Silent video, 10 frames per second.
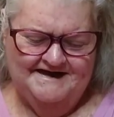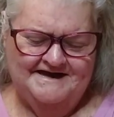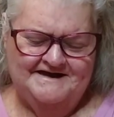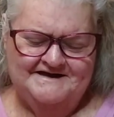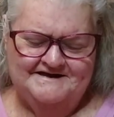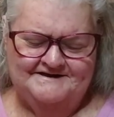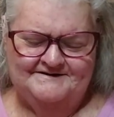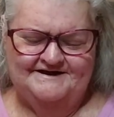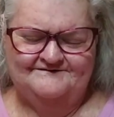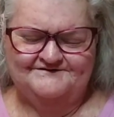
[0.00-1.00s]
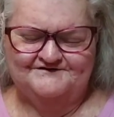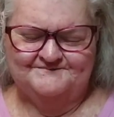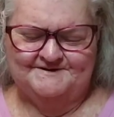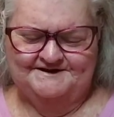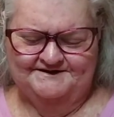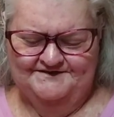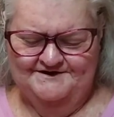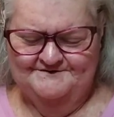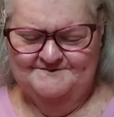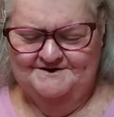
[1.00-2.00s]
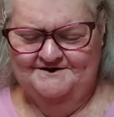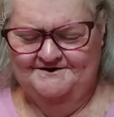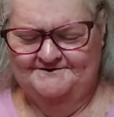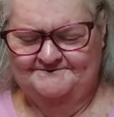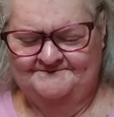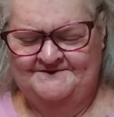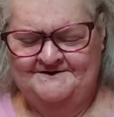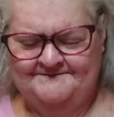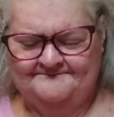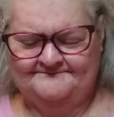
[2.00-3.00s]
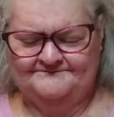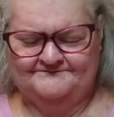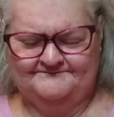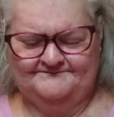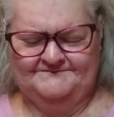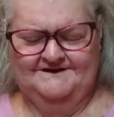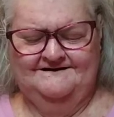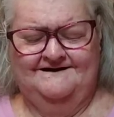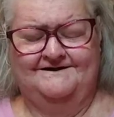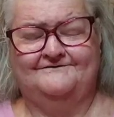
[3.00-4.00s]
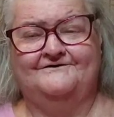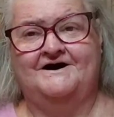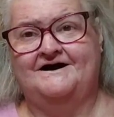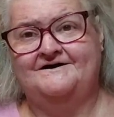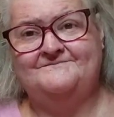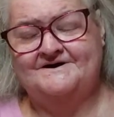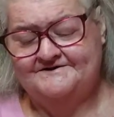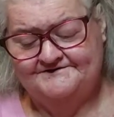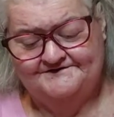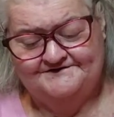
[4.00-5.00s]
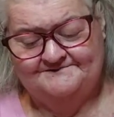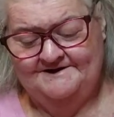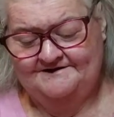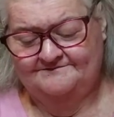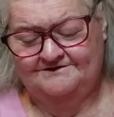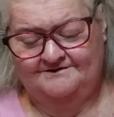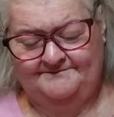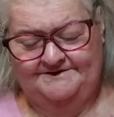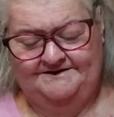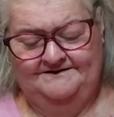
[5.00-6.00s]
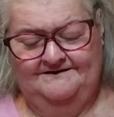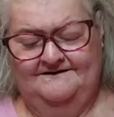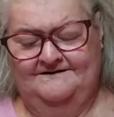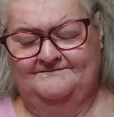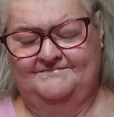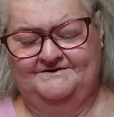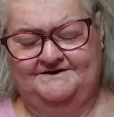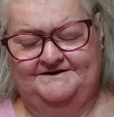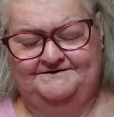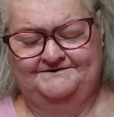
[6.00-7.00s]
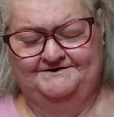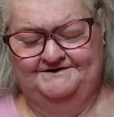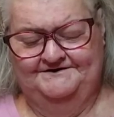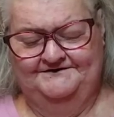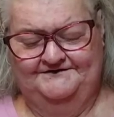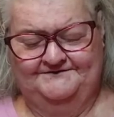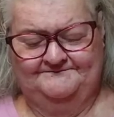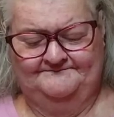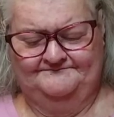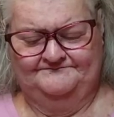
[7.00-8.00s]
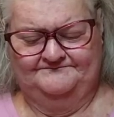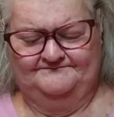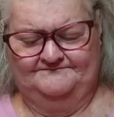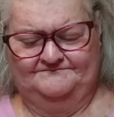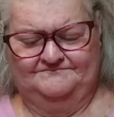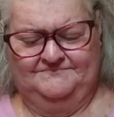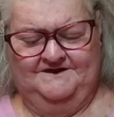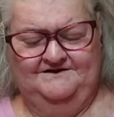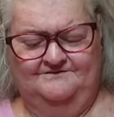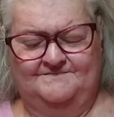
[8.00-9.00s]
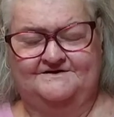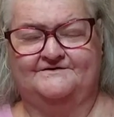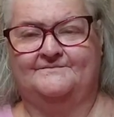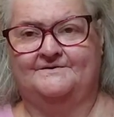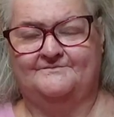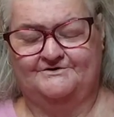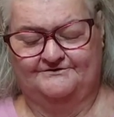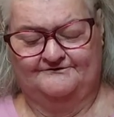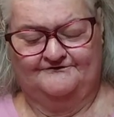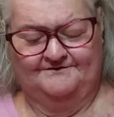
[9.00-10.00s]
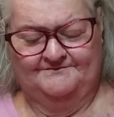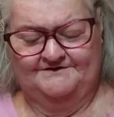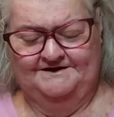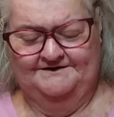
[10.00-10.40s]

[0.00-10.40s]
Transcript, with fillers: He was just picking though, but I don't know how he manages to make them lumpy, but he does. He don't mix them up good or something.